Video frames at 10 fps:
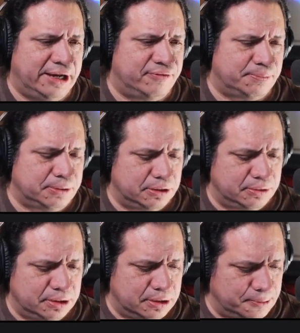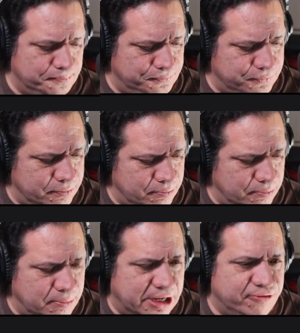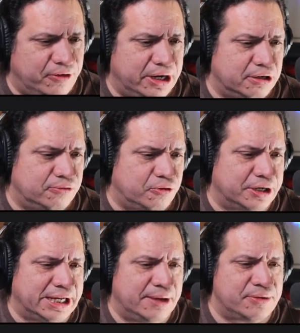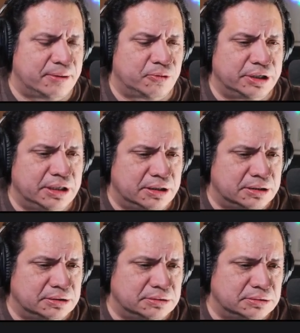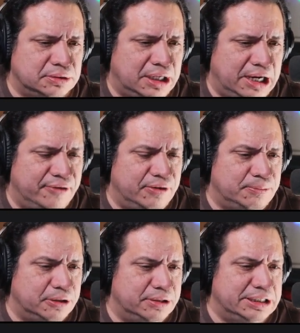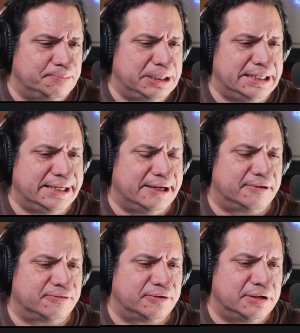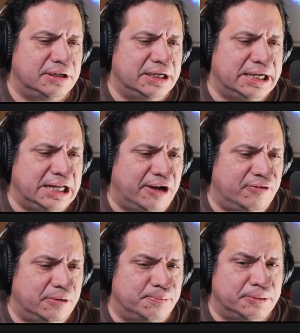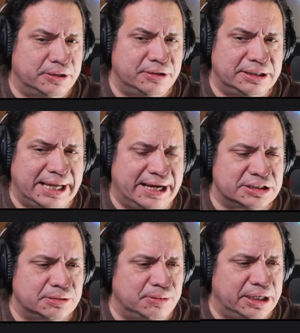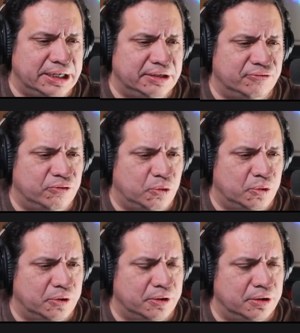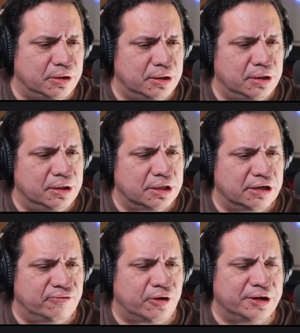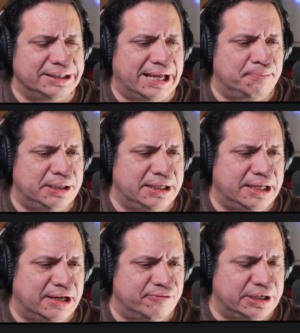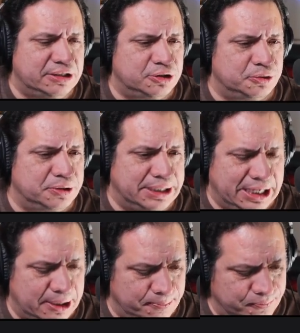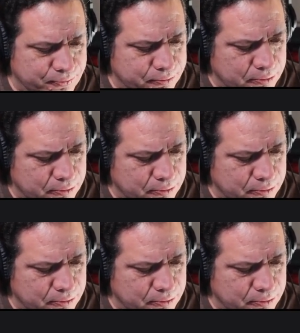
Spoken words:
I have uploaded my file for a game that I'm working on. I have uploaded the PDF, and I've uploaded the action plan for converting that PDF into a game.